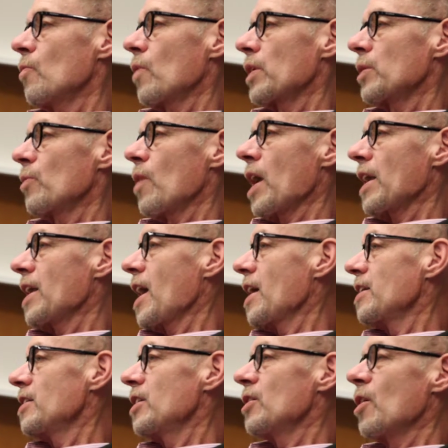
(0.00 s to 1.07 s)
what you want,
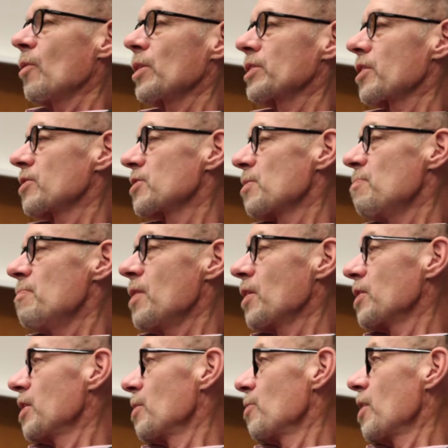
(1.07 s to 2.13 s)
you know what, there's a
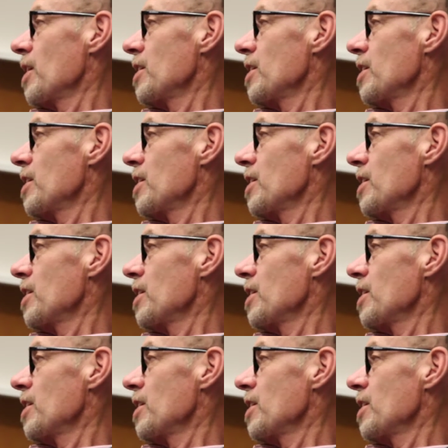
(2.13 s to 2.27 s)
million